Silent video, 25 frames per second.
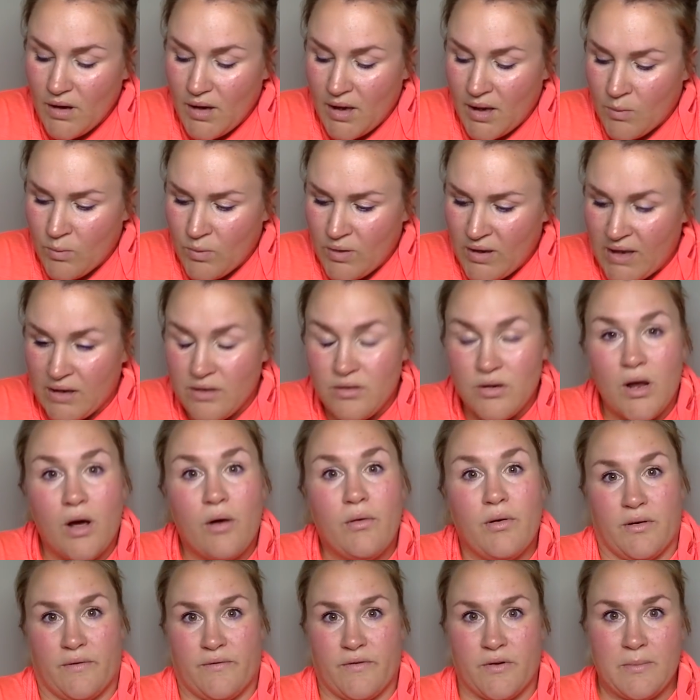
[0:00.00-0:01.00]
and we had
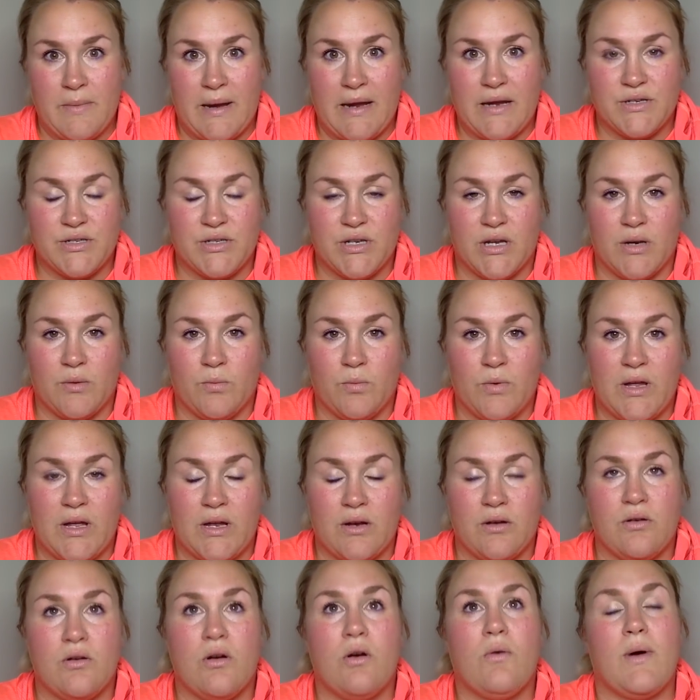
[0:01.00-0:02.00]
no information. We
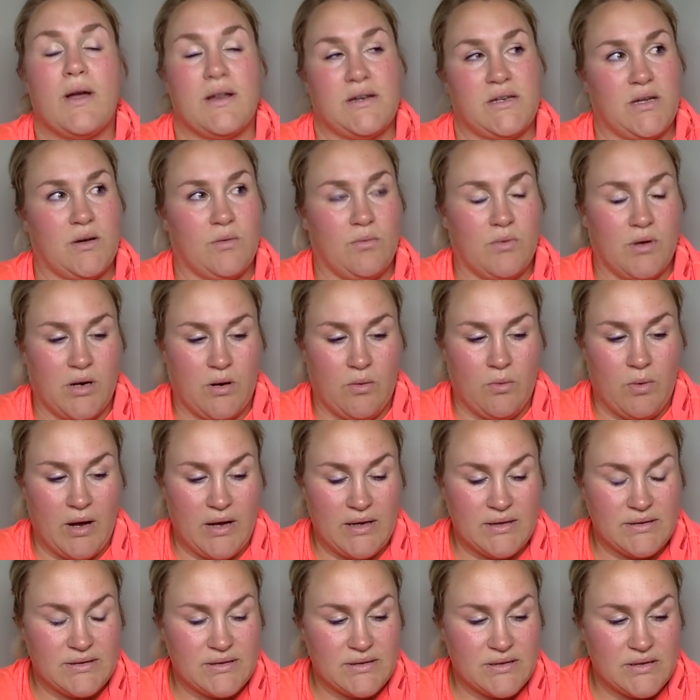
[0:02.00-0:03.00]
had no idea what it
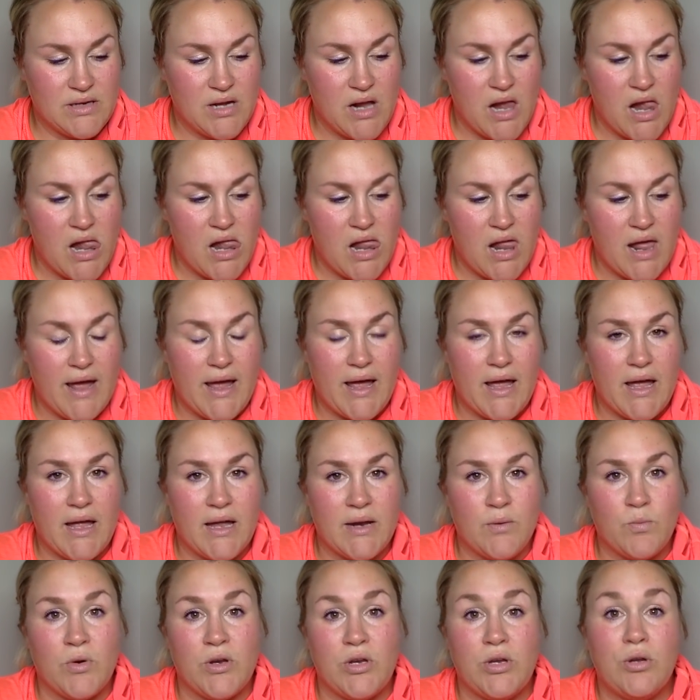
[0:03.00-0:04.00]
was.
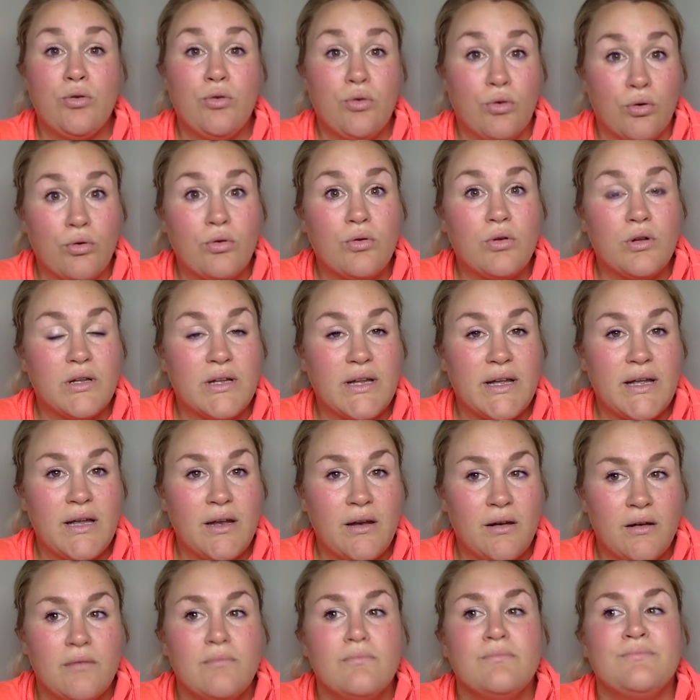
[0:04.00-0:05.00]
And when you Google
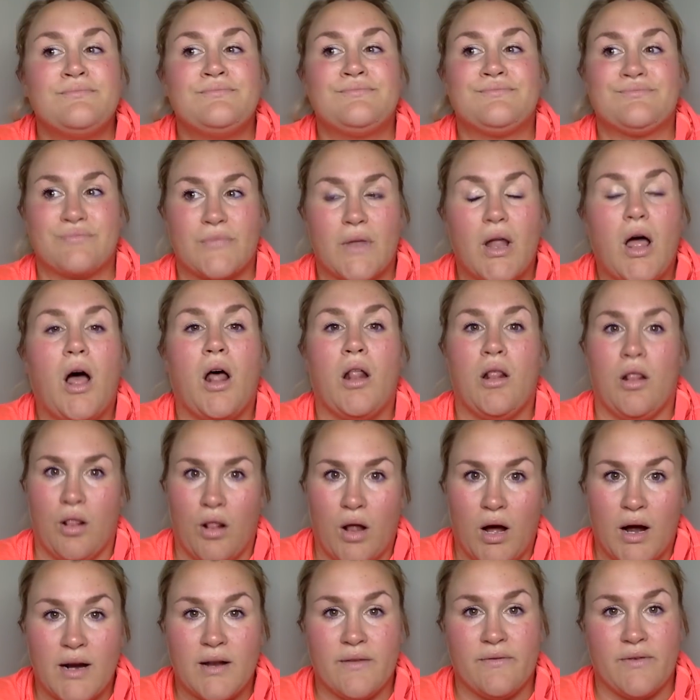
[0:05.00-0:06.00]
it, a
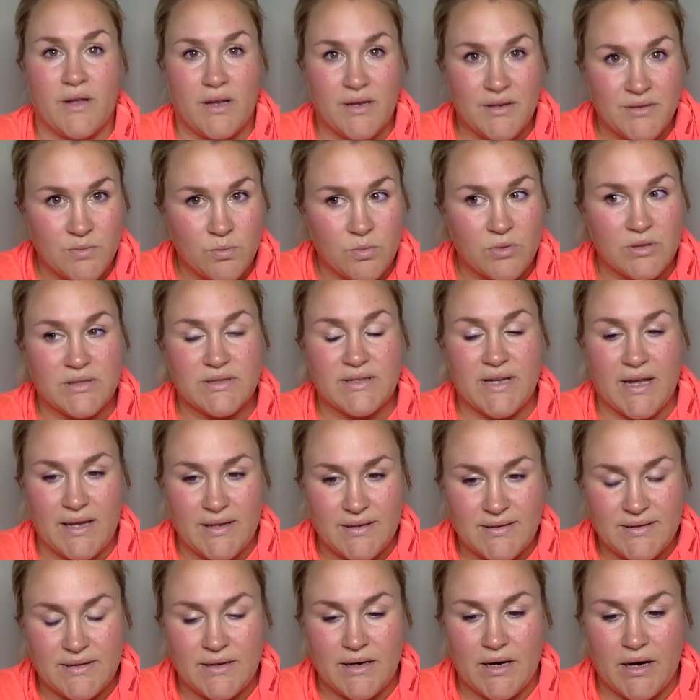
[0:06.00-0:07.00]
lot of it is worst
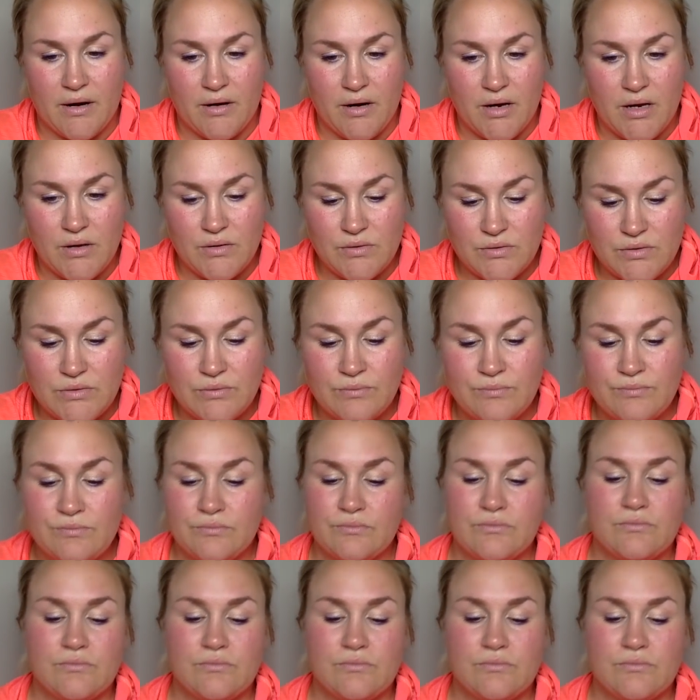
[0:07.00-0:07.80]
case scenarios.